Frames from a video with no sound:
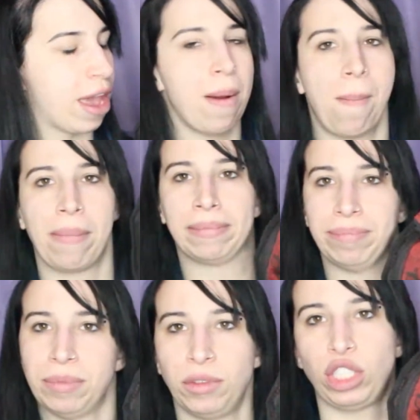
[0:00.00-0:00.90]
here.
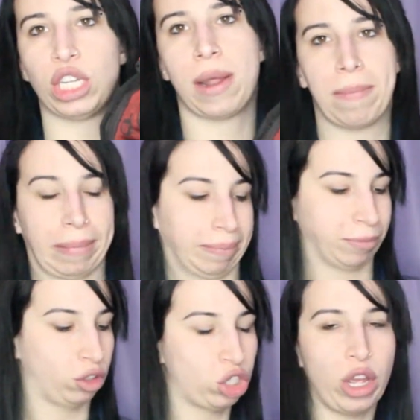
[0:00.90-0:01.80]
I'm just gonna
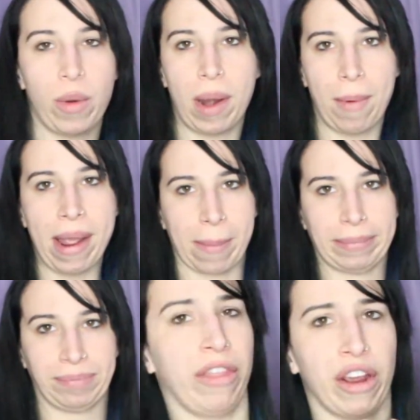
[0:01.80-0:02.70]
show you what I bring.
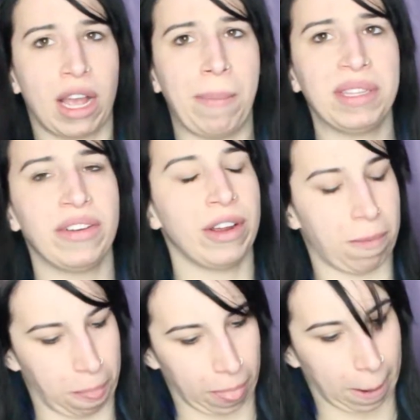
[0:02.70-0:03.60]
There are a couple
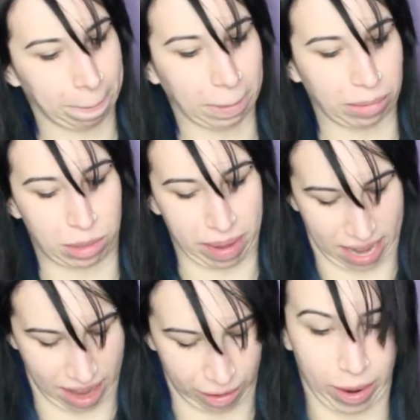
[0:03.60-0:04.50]
different, I'm
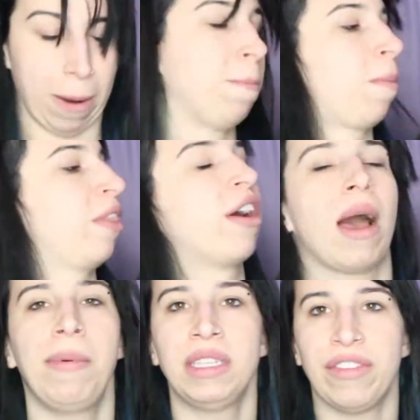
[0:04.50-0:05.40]
spitting everywhere. There are a
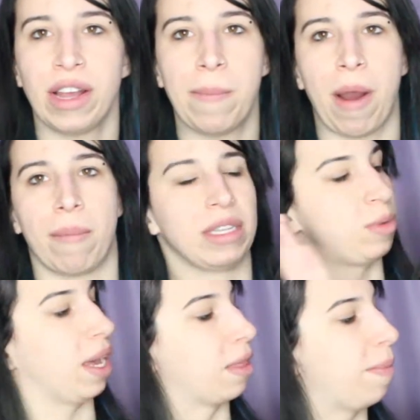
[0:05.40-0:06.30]
couple different
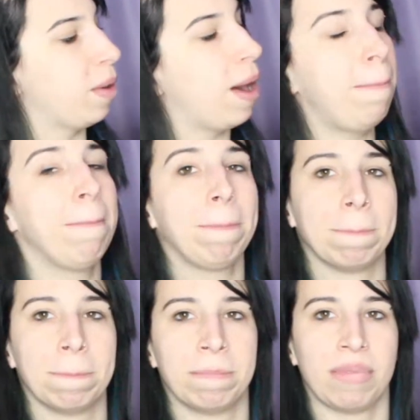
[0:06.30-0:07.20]
compartments. We got the big one
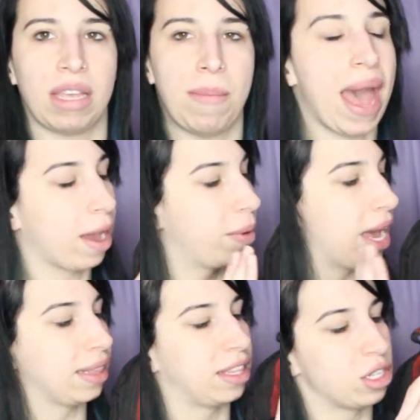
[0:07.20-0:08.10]
in the back. We
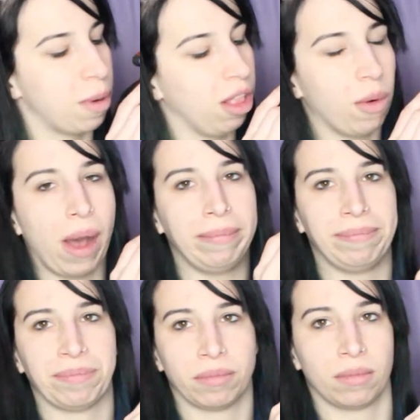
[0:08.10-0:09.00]
got the smaller
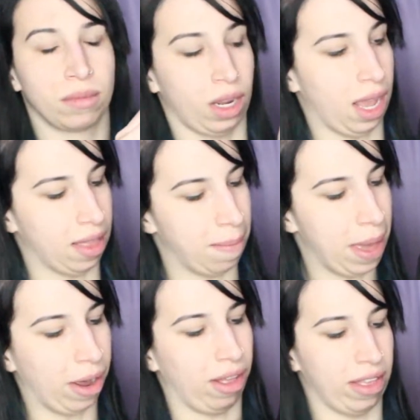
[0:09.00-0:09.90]
one in the
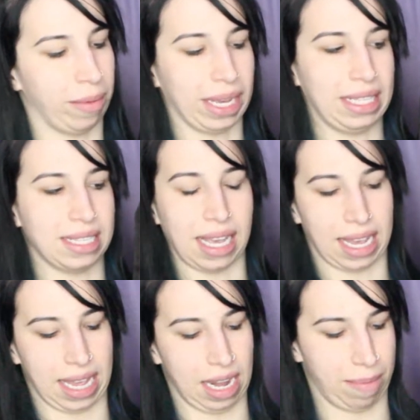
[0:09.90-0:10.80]
middle, and we got these
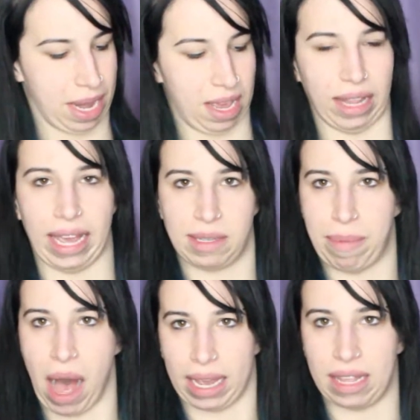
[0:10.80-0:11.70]
like itty bitty like
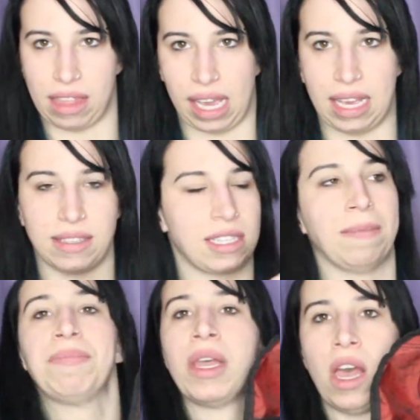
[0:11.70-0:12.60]
pocket
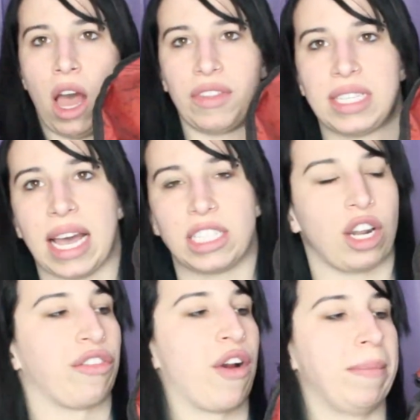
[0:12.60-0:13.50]
thingies on the sides
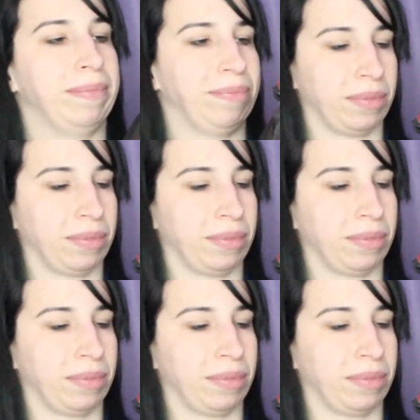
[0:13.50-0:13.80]
and on the front.